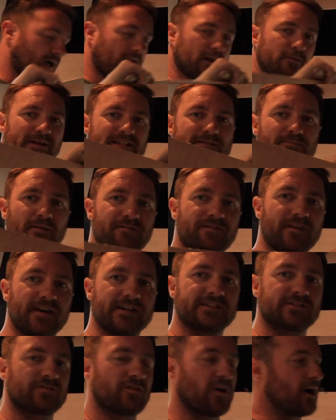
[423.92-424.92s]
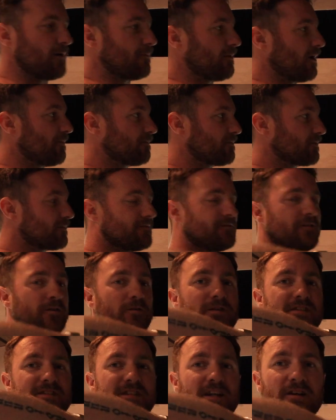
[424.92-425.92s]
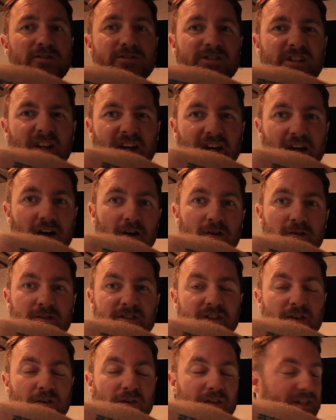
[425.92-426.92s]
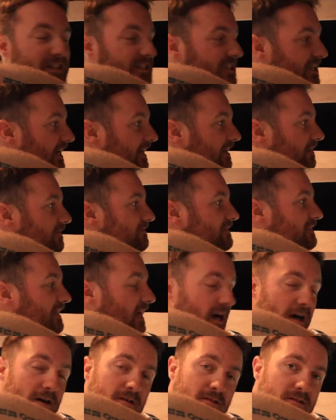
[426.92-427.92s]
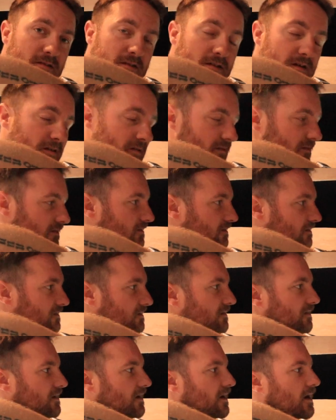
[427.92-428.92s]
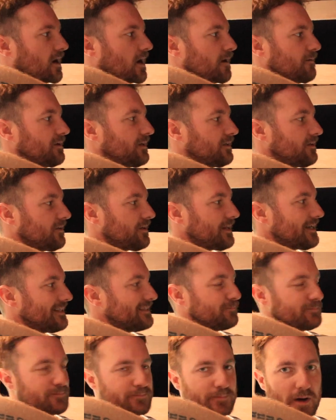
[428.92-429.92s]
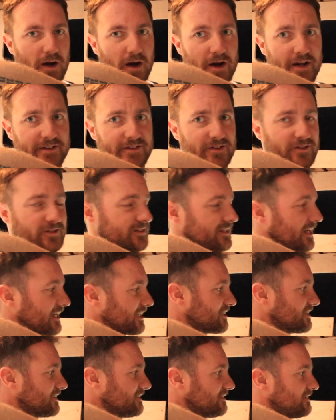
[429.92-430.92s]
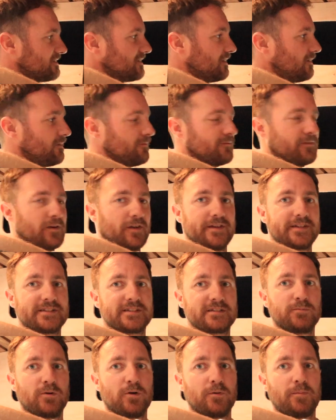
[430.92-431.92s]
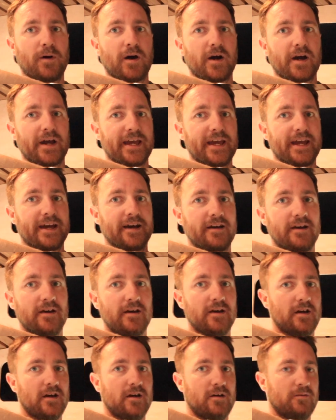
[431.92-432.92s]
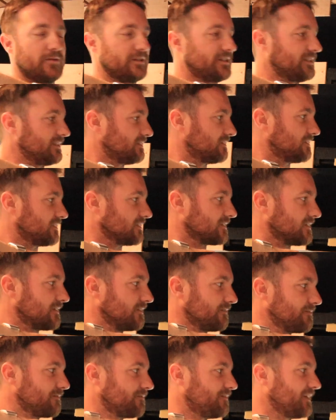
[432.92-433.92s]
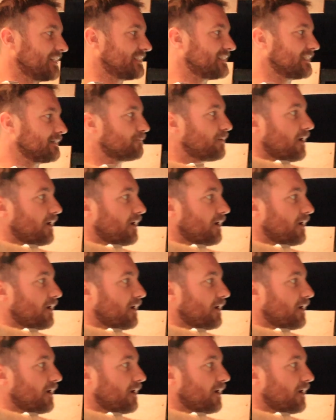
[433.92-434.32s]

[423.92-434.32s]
Kind of messed my first scribe up. Full disclosure, like I always do on this channel. So I'm going to do this part in two sections, so I've got this small part here, which is just the finishing